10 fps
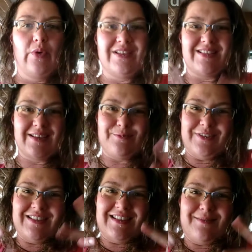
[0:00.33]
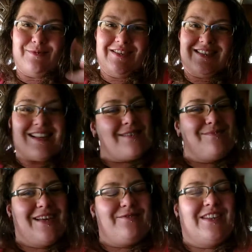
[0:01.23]
What's up, what's up, what's
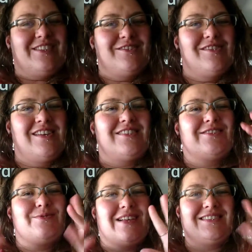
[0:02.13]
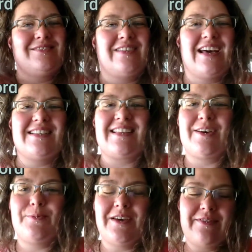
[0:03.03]
up, my fellow creators? Welcome, guys.
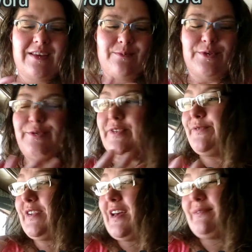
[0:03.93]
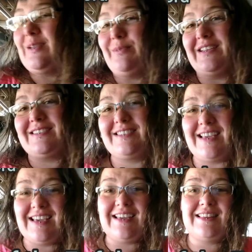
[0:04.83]
I hope you're having a beautifully, phenomenally blessed
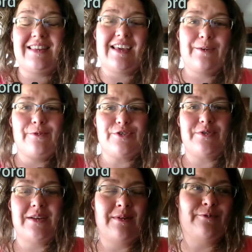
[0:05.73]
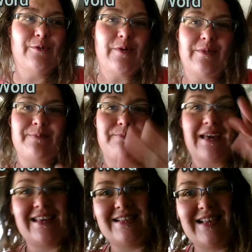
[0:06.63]
day. Thank you for joining me for a moment
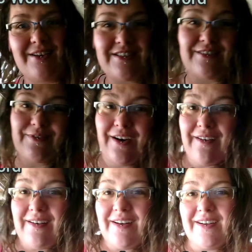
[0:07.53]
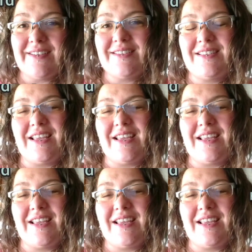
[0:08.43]
Becky's House of Cards.